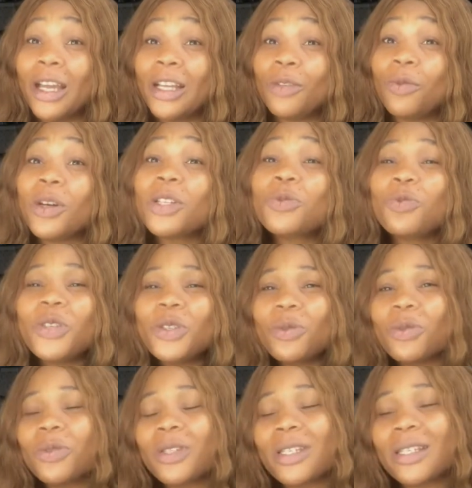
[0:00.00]

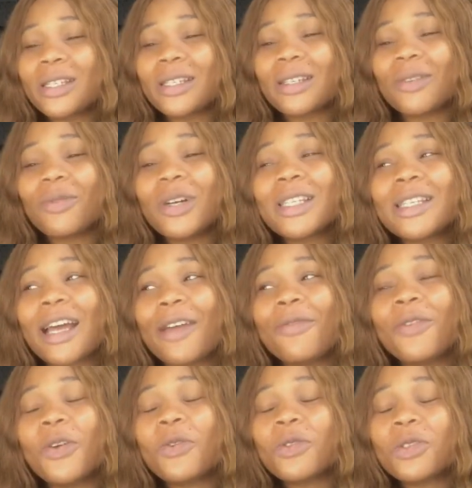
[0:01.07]
What I
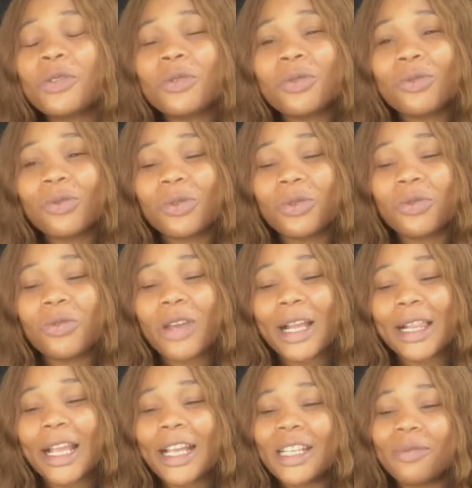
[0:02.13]
fail to
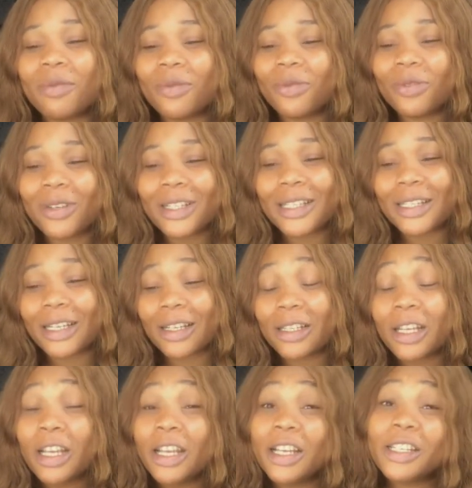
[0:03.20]
realize before is
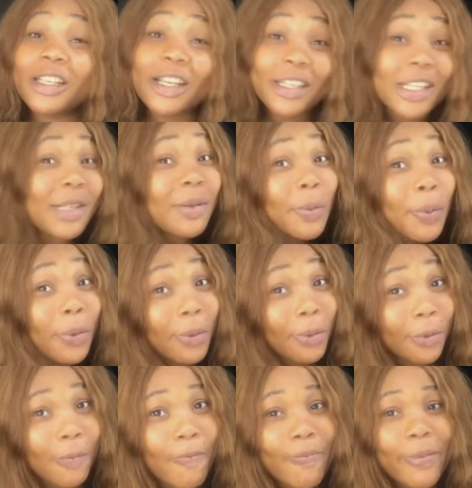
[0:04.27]
that these
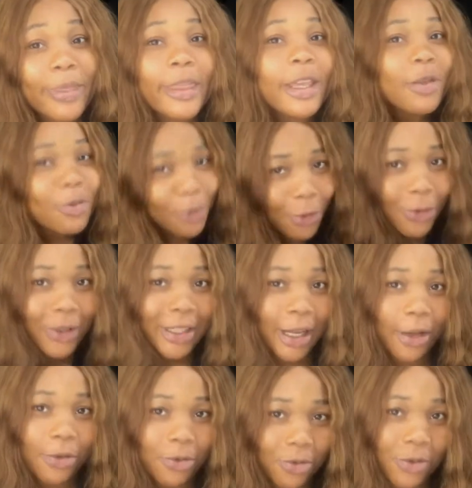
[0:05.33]
people, they know what they
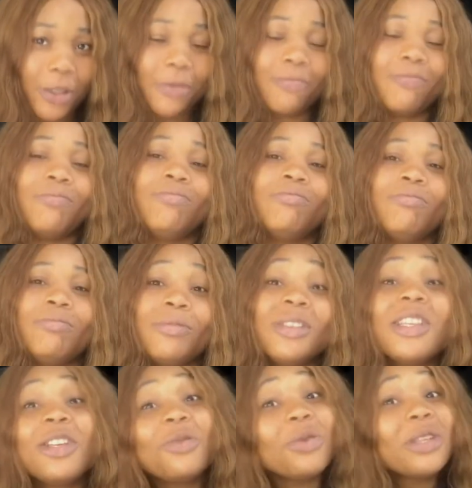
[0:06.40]
are doing.
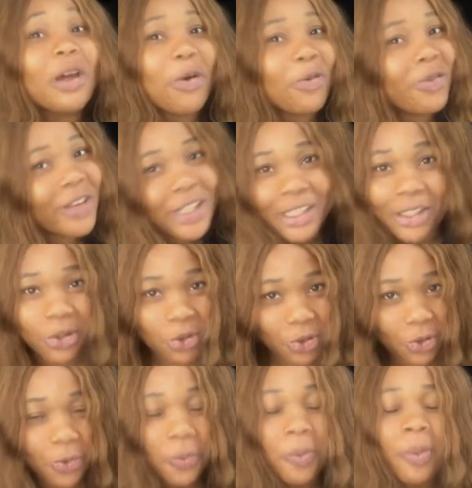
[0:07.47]
They know they're offending
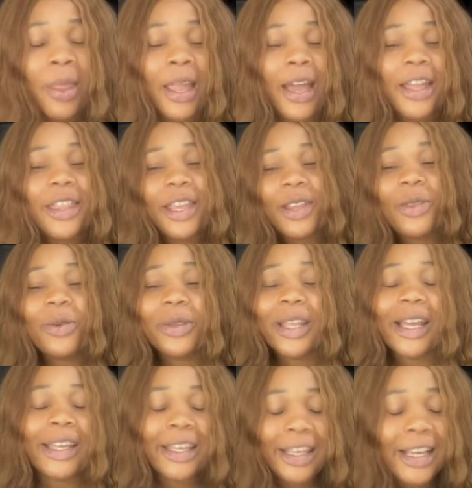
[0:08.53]
you. They know
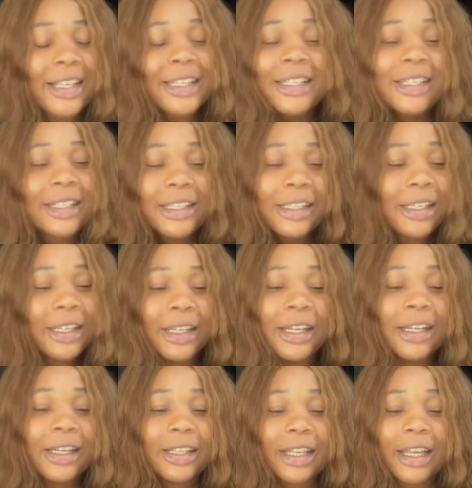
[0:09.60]
that
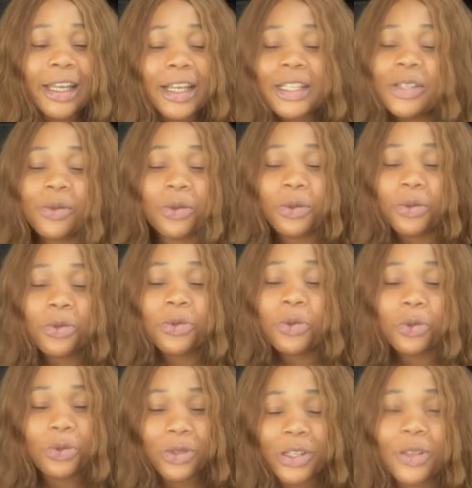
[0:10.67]
they're getting on your
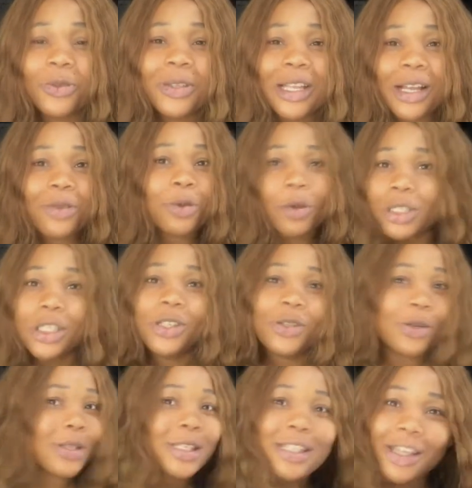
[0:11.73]
toes. They know they're touching
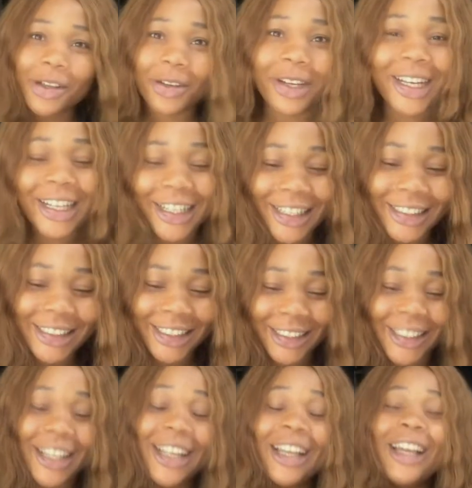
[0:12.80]
your tail.
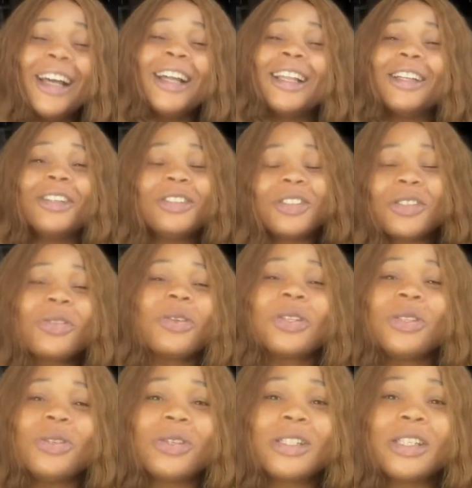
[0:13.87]
I'm not just
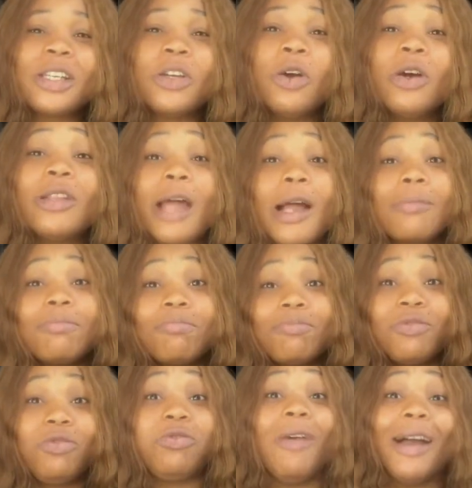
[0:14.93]
touching your tail, they're
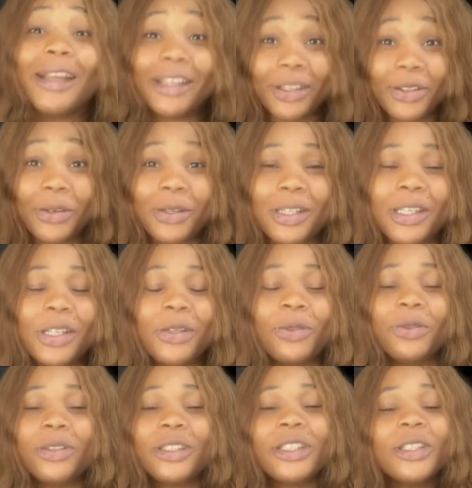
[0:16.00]
dragging your tail.
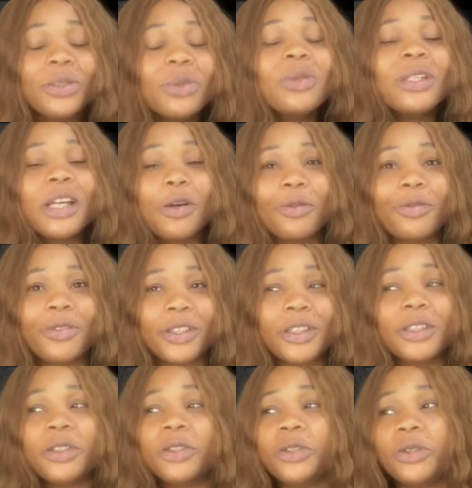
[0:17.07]
They know they're
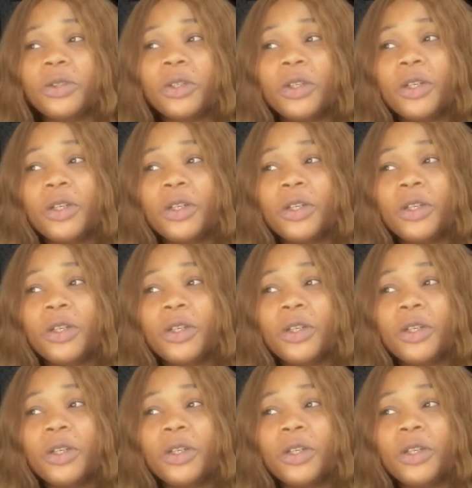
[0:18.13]
offending you.